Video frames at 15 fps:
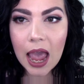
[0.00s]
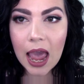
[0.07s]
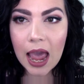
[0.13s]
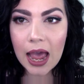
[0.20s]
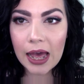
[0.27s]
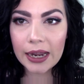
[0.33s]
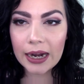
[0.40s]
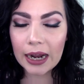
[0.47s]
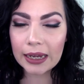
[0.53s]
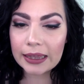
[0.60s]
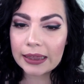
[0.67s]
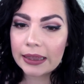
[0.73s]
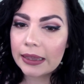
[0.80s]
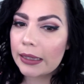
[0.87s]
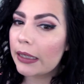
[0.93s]
and I
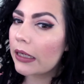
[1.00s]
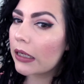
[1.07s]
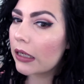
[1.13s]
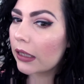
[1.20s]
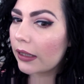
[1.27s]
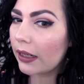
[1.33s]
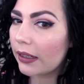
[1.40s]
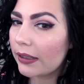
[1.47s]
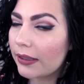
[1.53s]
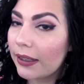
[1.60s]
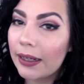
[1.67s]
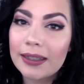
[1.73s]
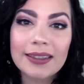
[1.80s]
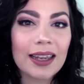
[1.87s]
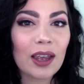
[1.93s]
think that is
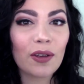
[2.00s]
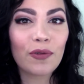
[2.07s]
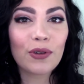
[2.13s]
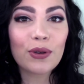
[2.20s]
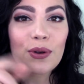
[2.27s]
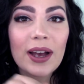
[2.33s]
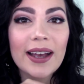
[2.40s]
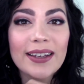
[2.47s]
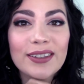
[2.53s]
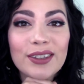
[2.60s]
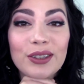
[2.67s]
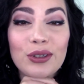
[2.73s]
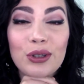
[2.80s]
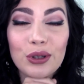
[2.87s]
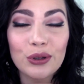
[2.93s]
it. If you guys
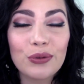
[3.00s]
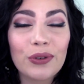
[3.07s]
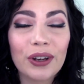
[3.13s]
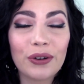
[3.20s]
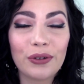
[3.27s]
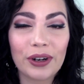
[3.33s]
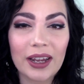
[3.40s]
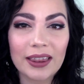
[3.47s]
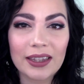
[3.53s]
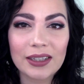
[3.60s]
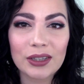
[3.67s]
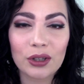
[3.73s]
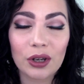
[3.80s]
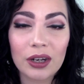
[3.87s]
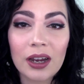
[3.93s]
do recreate
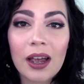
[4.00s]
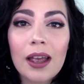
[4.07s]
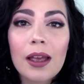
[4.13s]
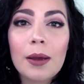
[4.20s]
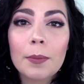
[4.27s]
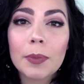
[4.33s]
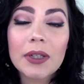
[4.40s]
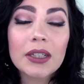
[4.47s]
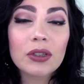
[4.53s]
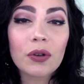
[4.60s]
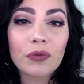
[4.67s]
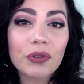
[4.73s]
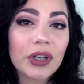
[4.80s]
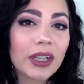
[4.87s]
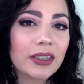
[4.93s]
this look, please
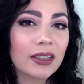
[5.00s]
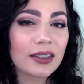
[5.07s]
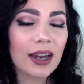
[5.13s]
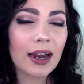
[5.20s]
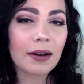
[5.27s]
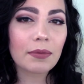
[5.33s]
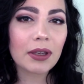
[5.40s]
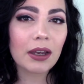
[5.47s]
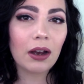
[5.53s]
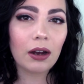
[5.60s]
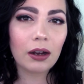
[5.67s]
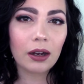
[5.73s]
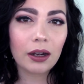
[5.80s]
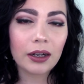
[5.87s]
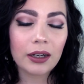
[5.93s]
don't forget to tag me
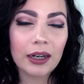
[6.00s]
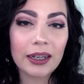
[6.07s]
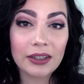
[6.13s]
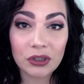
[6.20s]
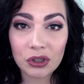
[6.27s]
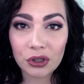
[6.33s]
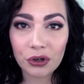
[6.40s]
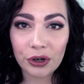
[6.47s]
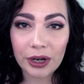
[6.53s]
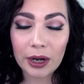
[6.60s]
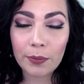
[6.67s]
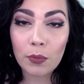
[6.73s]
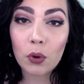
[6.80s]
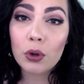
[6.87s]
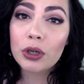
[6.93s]
on
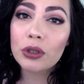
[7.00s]
Instagram or